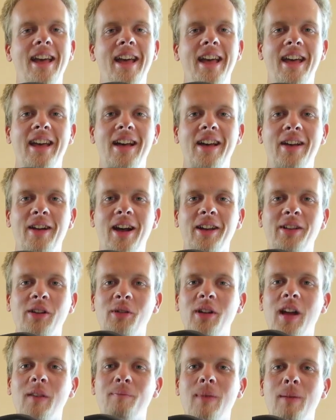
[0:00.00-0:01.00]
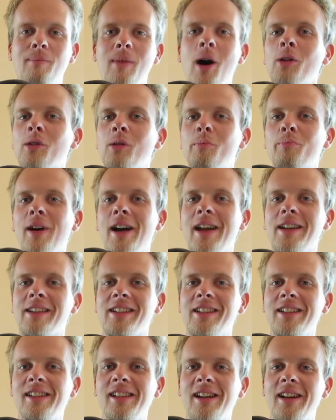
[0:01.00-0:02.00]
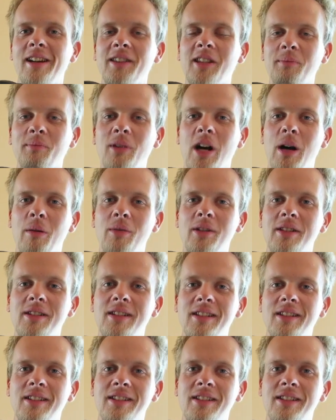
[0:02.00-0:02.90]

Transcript: I don't have my mountain bike here at the moment.